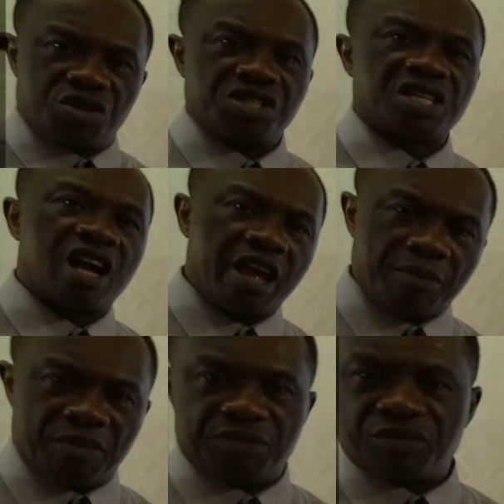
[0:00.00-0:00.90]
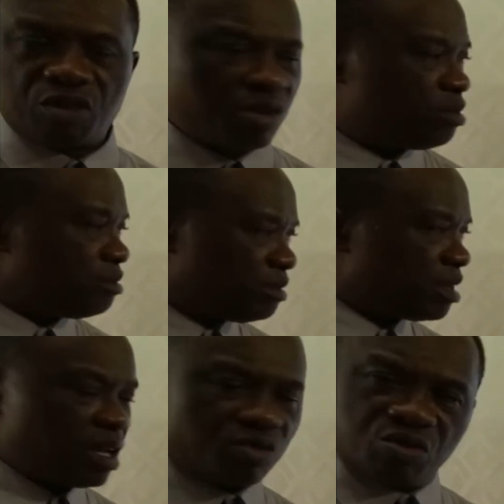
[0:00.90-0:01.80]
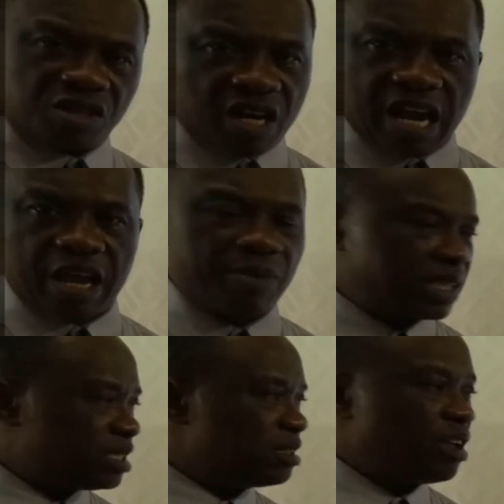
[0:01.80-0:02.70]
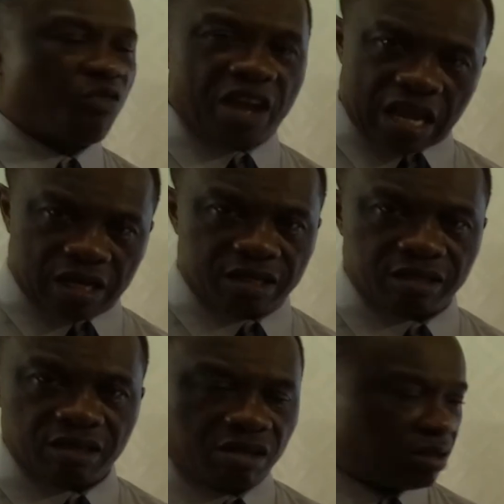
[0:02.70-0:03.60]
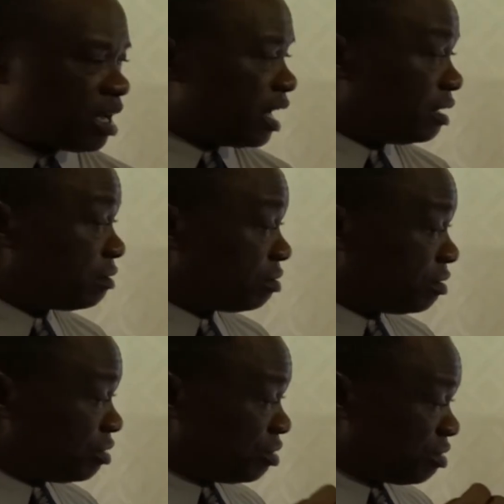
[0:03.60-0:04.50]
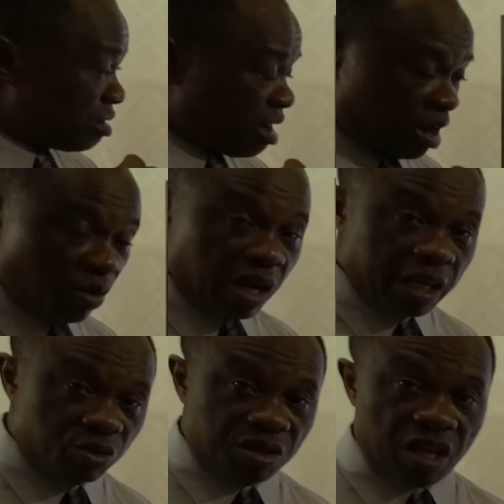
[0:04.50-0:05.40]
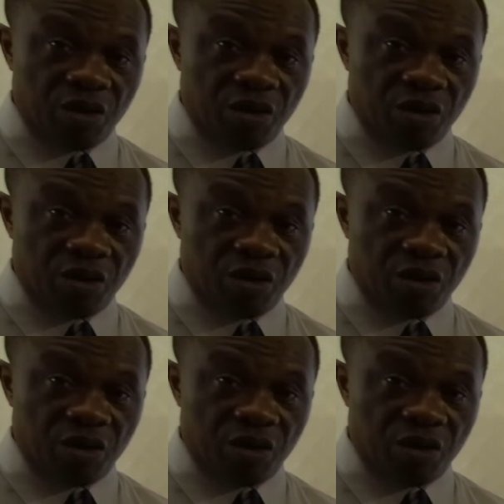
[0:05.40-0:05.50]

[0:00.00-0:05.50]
theories came to try, but they failed. And I would like to